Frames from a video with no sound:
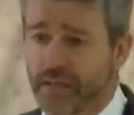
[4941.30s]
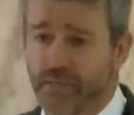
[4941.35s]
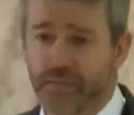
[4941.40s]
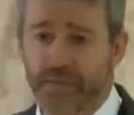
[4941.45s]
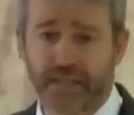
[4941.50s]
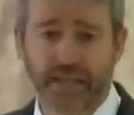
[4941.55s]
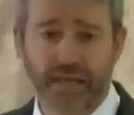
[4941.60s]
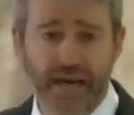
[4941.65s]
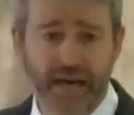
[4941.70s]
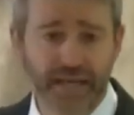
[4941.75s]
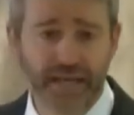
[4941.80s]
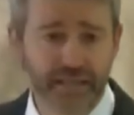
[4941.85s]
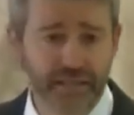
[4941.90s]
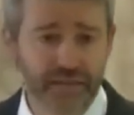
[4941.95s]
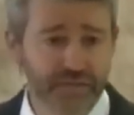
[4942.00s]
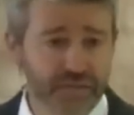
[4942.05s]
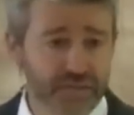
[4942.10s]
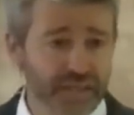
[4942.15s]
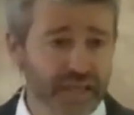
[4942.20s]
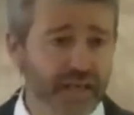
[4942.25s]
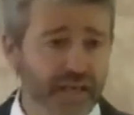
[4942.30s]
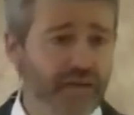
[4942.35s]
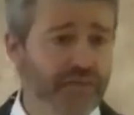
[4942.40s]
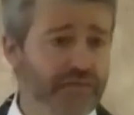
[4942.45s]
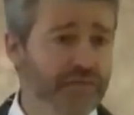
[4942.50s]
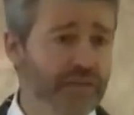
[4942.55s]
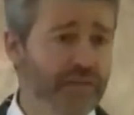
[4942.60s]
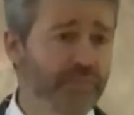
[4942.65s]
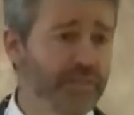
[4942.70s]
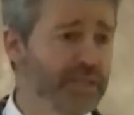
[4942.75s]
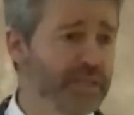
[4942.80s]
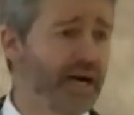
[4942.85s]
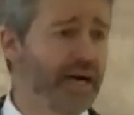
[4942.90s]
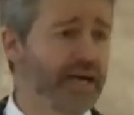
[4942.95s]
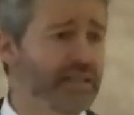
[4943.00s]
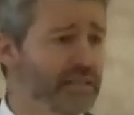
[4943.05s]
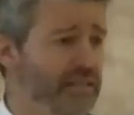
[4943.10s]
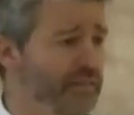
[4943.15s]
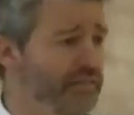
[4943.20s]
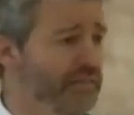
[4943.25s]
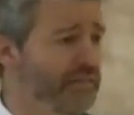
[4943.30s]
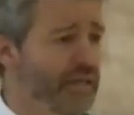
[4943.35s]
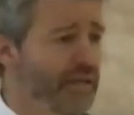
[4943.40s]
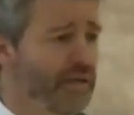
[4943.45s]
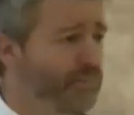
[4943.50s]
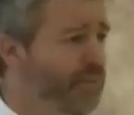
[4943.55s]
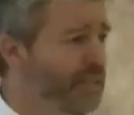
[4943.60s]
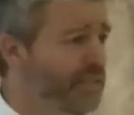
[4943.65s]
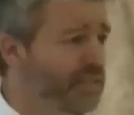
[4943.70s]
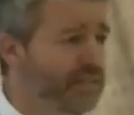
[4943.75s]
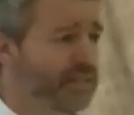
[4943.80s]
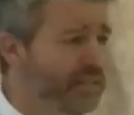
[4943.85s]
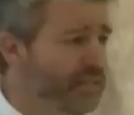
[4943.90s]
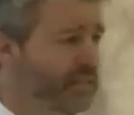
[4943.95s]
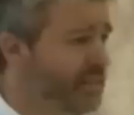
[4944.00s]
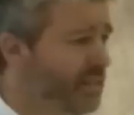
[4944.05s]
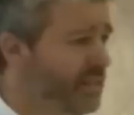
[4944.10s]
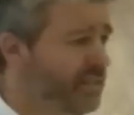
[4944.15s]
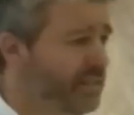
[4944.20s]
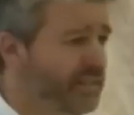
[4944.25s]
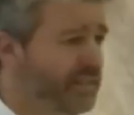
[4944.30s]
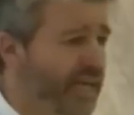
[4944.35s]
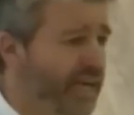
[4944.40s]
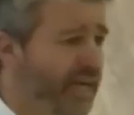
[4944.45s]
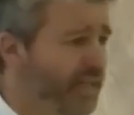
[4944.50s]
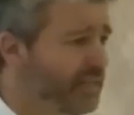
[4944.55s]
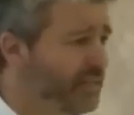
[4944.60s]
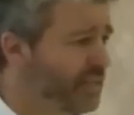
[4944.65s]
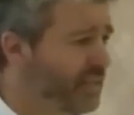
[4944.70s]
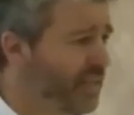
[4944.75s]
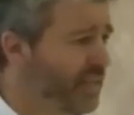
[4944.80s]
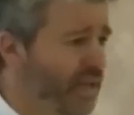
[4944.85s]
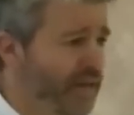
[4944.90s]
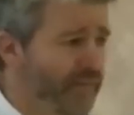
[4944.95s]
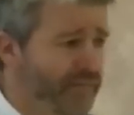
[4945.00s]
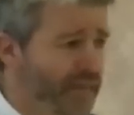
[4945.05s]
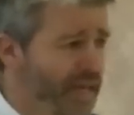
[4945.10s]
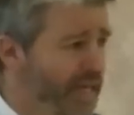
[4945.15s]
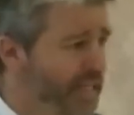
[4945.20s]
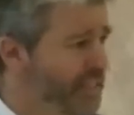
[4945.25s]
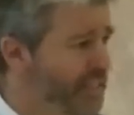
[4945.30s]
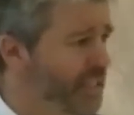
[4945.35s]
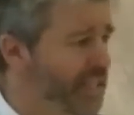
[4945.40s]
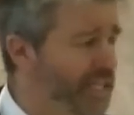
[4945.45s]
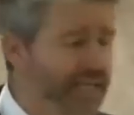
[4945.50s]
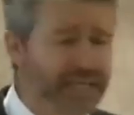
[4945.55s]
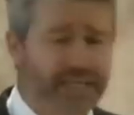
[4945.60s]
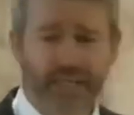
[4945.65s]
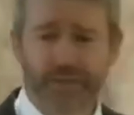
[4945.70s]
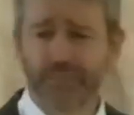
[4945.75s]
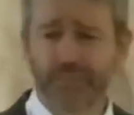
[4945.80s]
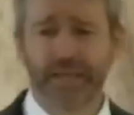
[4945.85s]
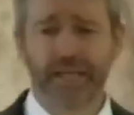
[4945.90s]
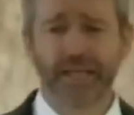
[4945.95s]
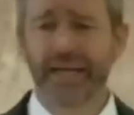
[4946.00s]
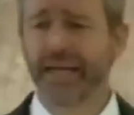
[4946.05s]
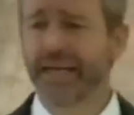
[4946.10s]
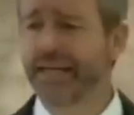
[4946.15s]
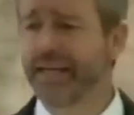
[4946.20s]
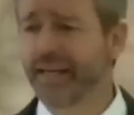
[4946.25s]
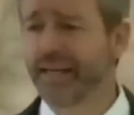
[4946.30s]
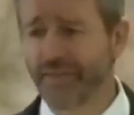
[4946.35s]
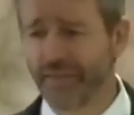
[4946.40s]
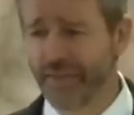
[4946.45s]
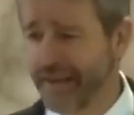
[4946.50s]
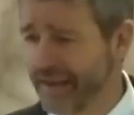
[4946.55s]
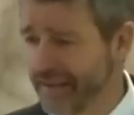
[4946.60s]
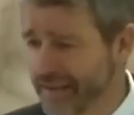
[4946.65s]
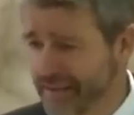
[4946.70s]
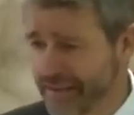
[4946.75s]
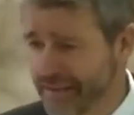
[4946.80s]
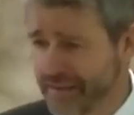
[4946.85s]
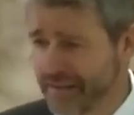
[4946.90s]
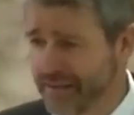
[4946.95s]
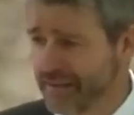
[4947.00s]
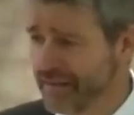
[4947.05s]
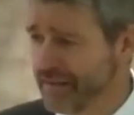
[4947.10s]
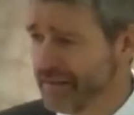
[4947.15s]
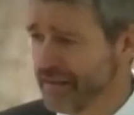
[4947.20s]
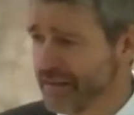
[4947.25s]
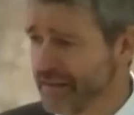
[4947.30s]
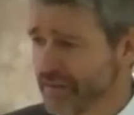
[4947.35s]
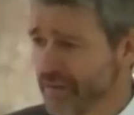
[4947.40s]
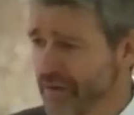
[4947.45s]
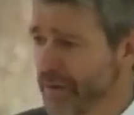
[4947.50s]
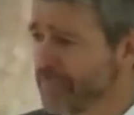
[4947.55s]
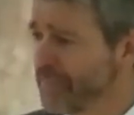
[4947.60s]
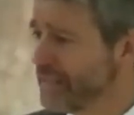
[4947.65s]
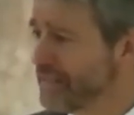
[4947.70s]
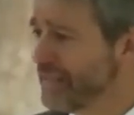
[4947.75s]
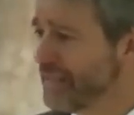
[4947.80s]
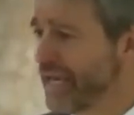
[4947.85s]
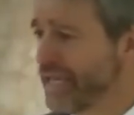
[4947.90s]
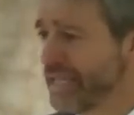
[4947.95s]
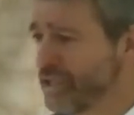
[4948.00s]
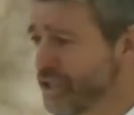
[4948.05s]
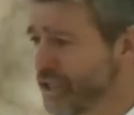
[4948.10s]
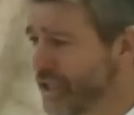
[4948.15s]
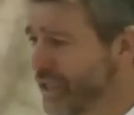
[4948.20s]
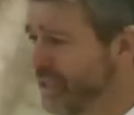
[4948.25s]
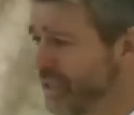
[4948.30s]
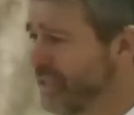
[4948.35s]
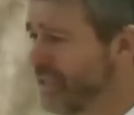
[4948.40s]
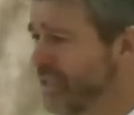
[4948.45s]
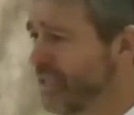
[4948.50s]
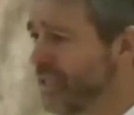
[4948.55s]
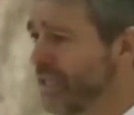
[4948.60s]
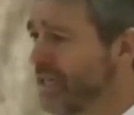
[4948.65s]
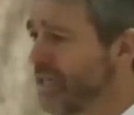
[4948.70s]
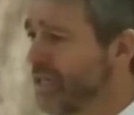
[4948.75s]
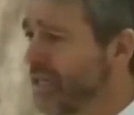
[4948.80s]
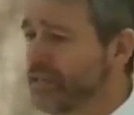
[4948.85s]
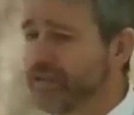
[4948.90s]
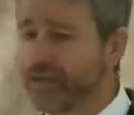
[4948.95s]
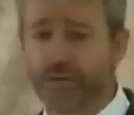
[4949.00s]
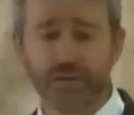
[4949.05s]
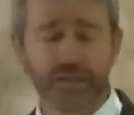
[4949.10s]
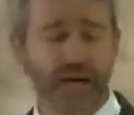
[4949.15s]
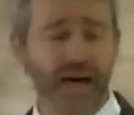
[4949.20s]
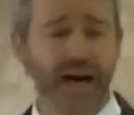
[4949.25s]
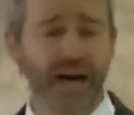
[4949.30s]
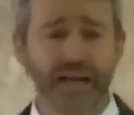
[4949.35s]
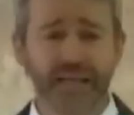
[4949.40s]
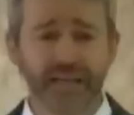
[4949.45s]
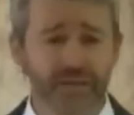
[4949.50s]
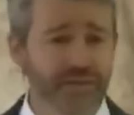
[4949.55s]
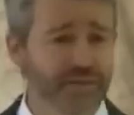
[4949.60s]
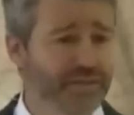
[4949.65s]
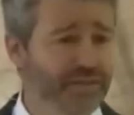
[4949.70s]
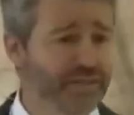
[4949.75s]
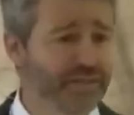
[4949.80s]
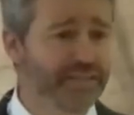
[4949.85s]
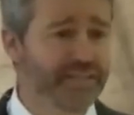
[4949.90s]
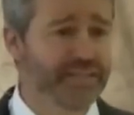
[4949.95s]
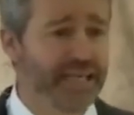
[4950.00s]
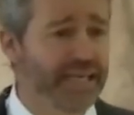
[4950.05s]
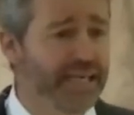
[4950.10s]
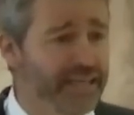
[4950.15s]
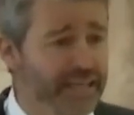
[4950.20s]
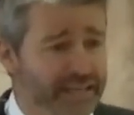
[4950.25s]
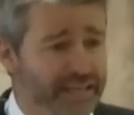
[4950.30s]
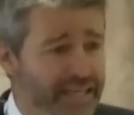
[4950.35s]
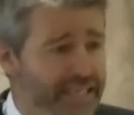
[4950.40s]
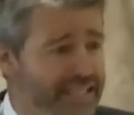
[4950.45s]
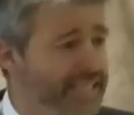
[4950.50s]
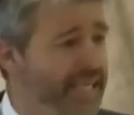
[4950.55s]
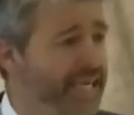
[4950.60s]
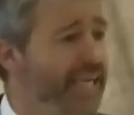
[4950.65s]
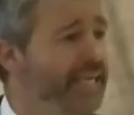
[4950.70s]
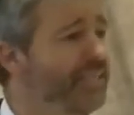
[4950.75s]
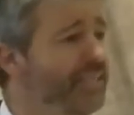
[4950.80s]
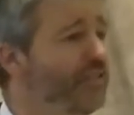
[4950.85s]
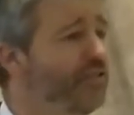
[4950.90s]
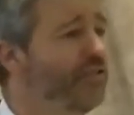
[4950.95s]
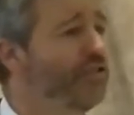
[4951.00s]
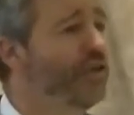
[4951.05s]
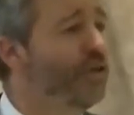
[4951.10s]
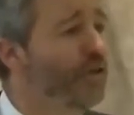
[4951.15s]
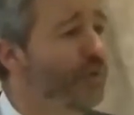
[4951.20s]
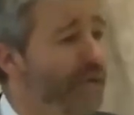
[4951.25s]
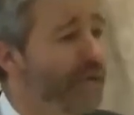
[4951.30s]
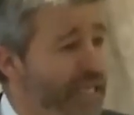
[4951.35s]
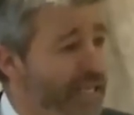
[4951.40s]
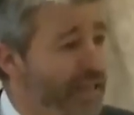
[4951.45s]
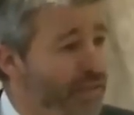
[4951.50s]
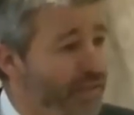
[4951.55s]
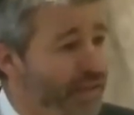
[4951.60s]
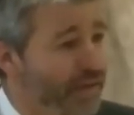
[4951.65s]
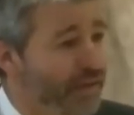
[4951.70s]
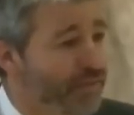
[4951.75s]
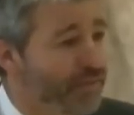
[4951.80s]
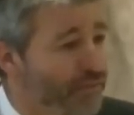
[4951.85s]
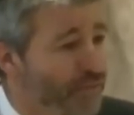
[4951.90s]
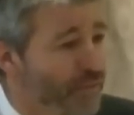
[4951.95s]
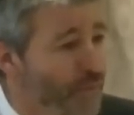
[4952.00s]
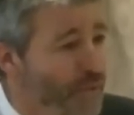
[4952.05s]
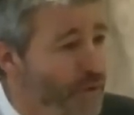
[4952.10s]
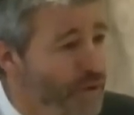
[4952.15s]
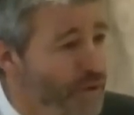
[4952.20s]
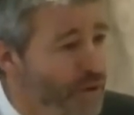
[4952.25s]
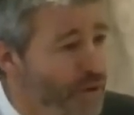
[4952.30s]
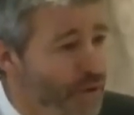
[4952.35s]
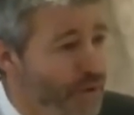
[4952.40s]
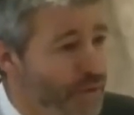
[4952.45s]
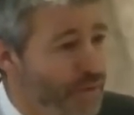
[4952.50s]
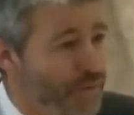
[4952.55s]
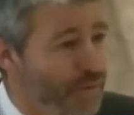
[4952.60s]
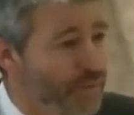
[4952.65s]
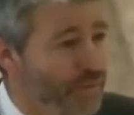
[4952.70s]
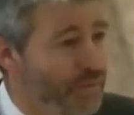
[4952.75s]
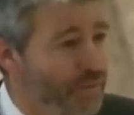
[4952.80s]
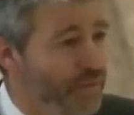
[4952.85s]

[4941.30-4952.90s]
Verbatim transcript: It can be the idol of self. It can be the idol of business, success, education. It could be anything. Reputation. Those idols are dead. They can't do anything for you.